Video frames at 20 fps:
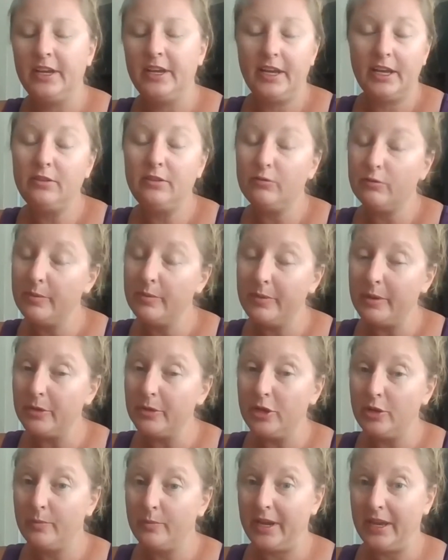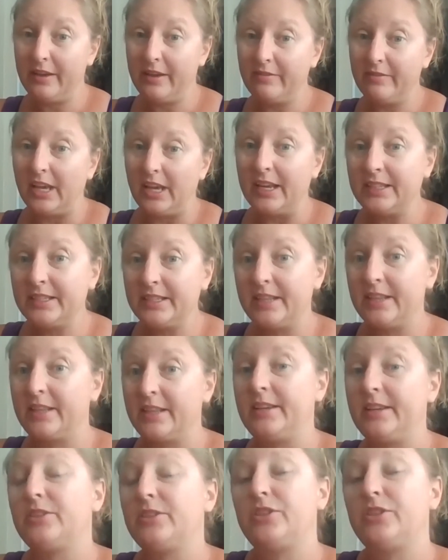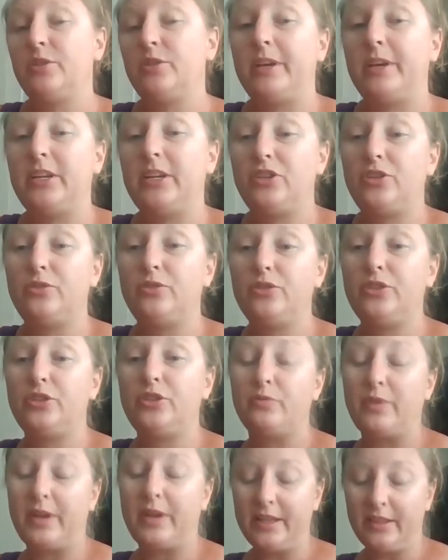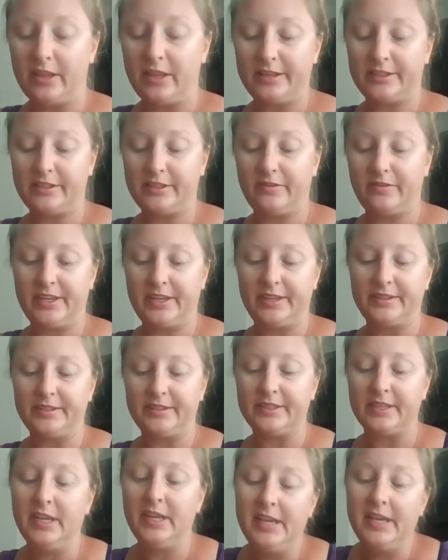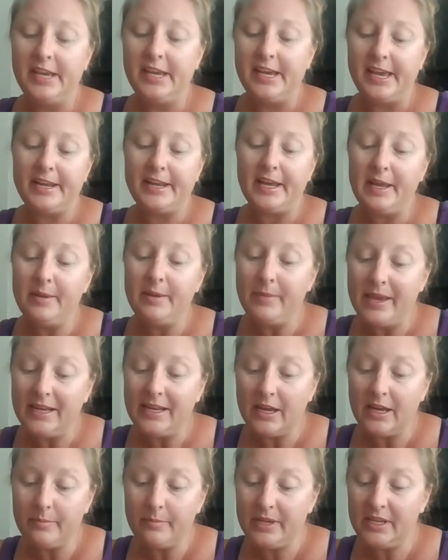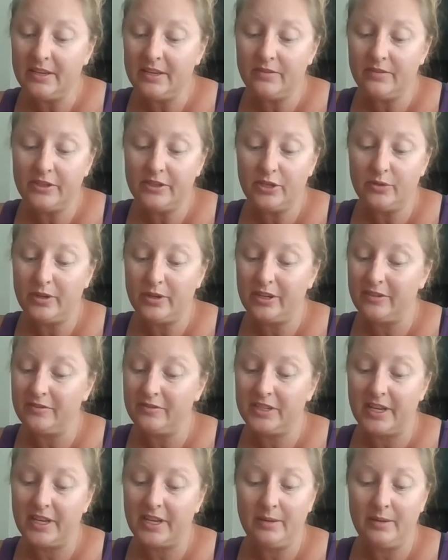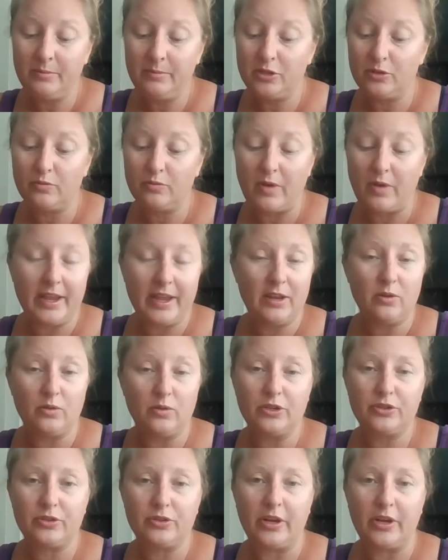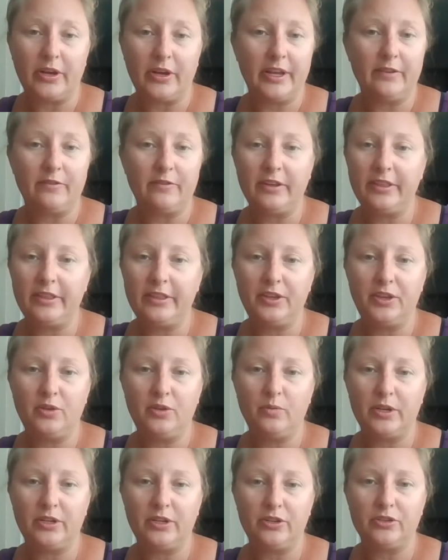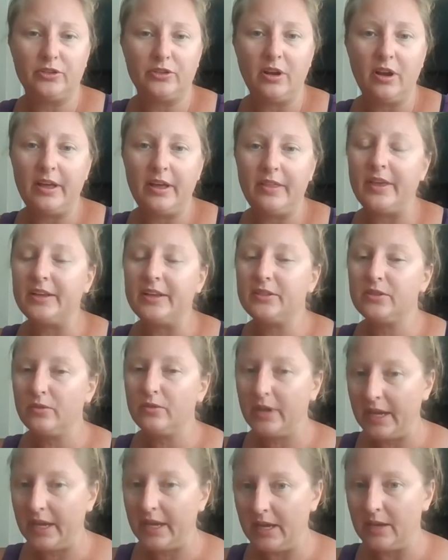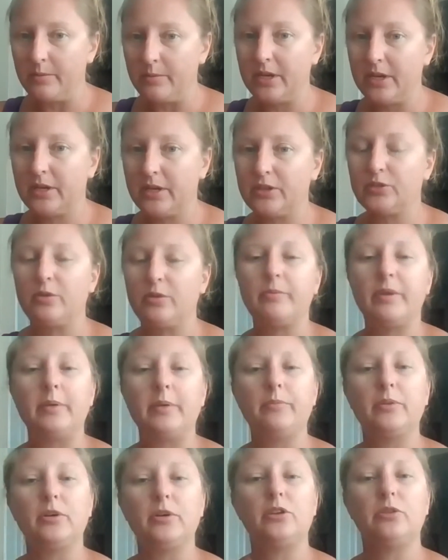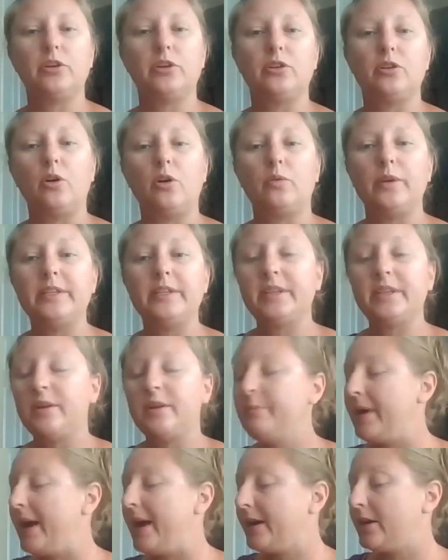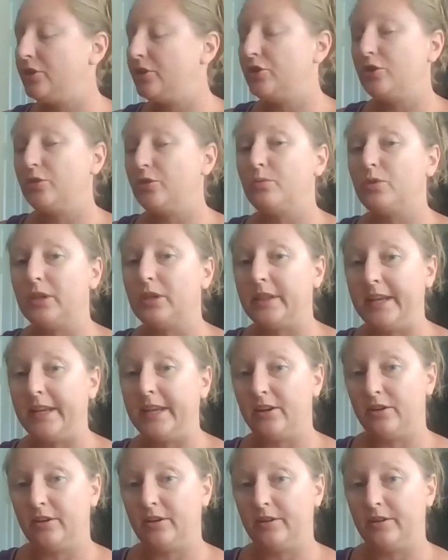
And remember, you might have lots of things. You might choose to write lots of things. And I may not be giving you enough time to write or draw everything you want to draw, and that's okay, because remember, you can always come back and do more later.